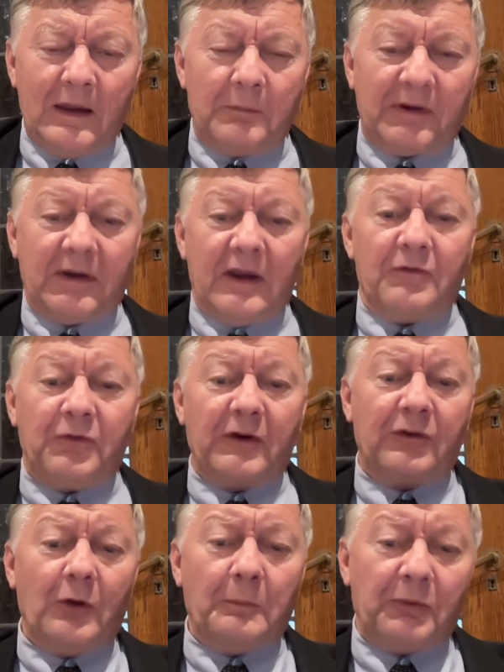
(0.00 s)
But, for
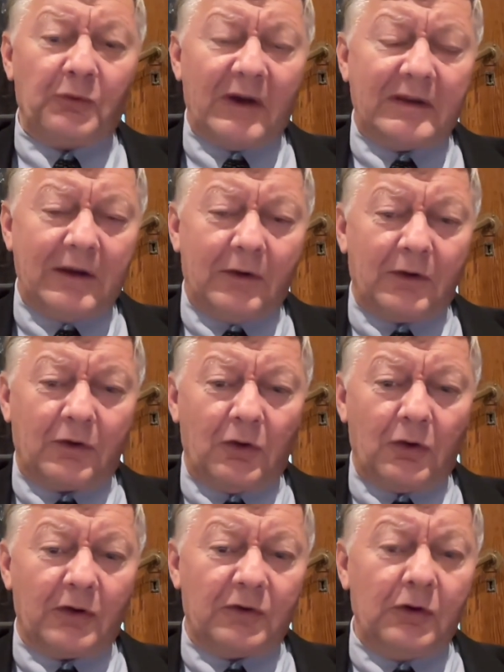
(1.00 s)
example, right now in the
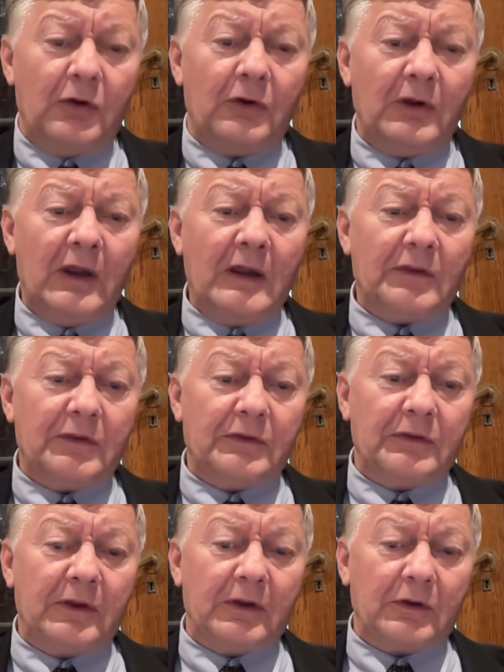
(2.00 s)
Congo, do you know
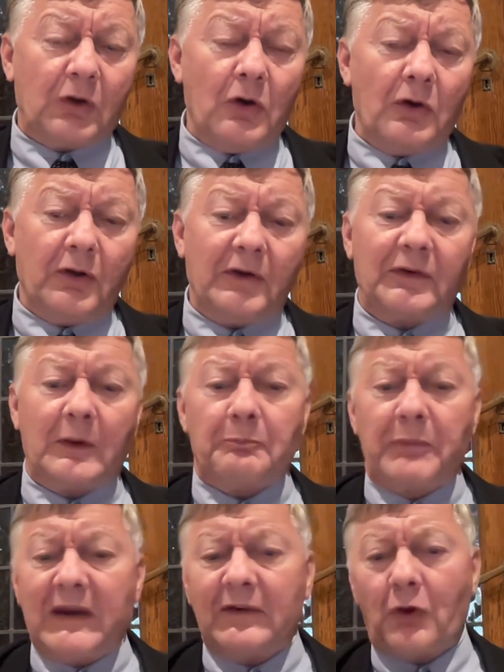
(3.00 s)
the Congo is the
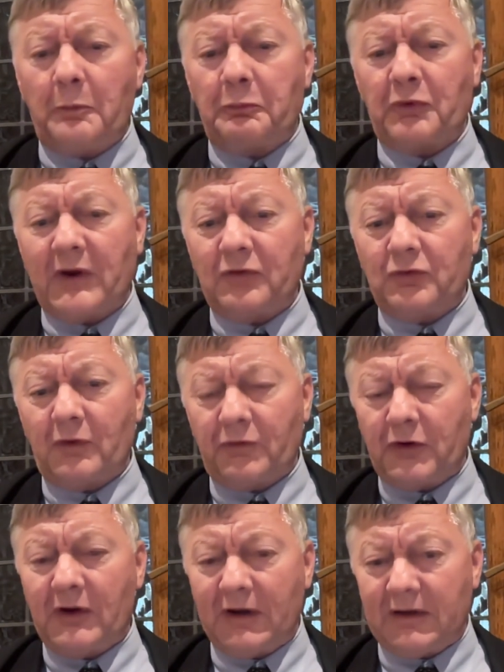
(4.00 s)
biggest operation
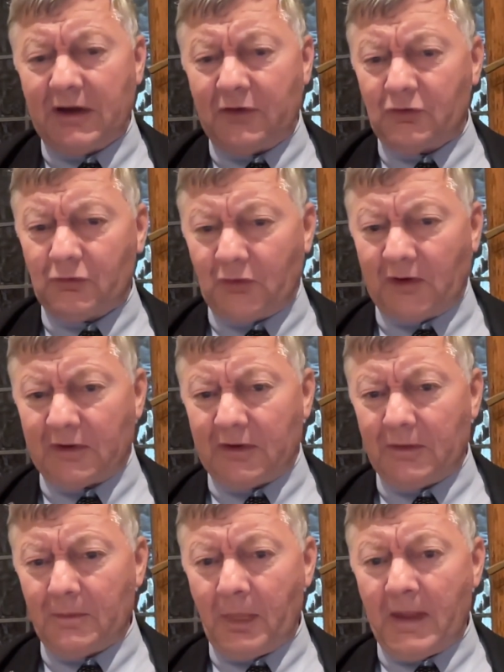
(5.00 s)
of the United Nations right
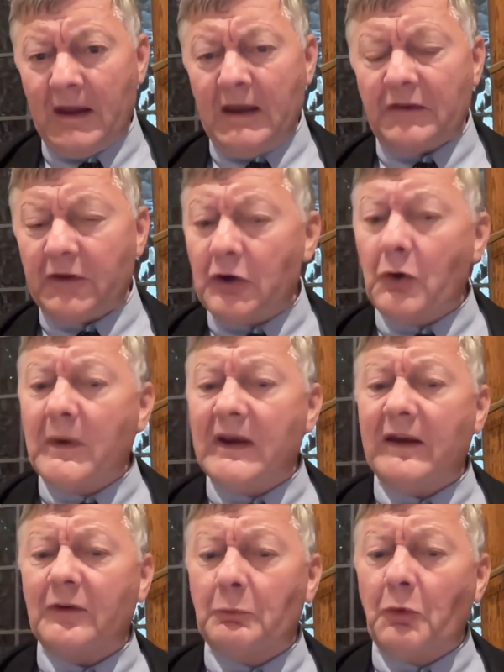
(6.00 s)
now? The
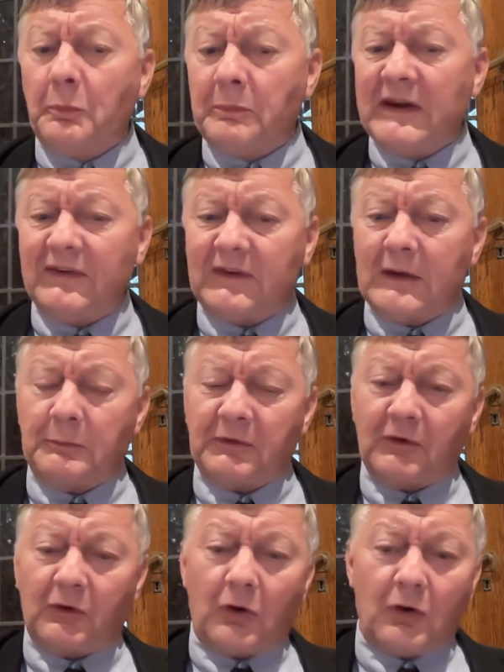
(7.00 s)
UN has more
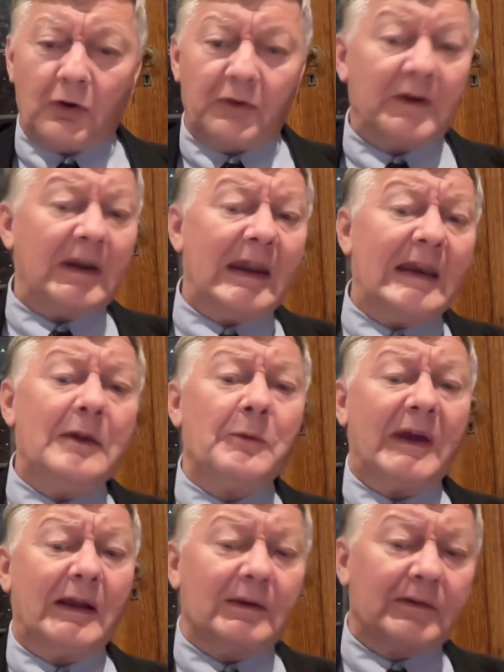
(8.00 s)
peacekeepers in the Congo than
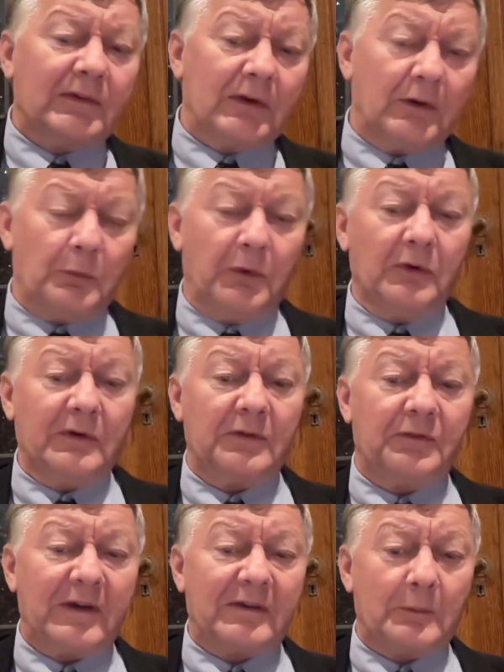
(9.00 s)
anywhere else in the world.
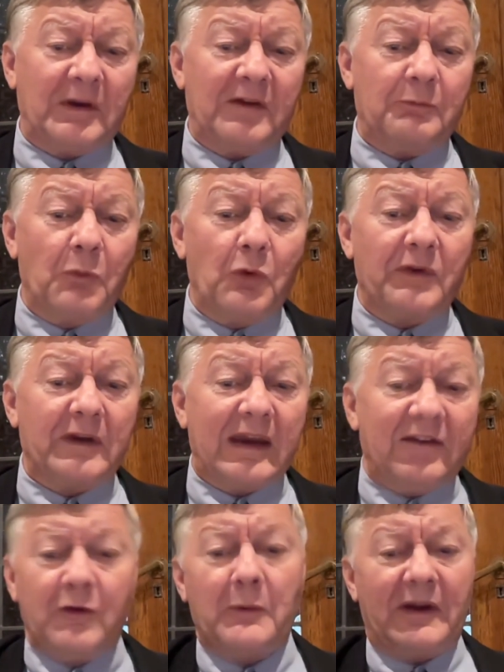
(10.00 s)
In fact, I believe more
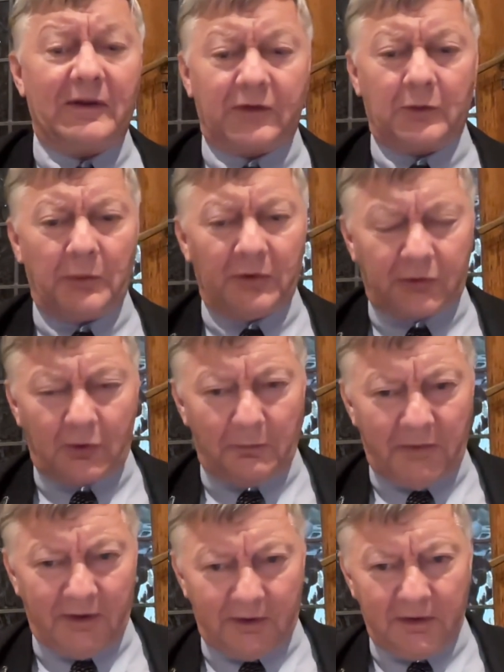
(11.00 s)
than everywhere else in the world
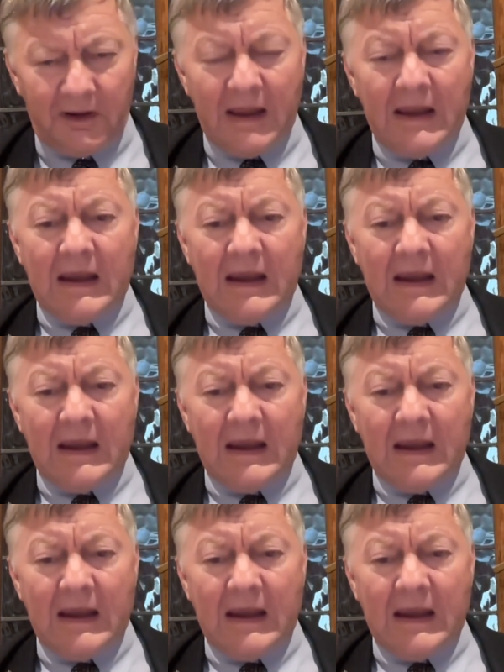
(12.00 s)
combined.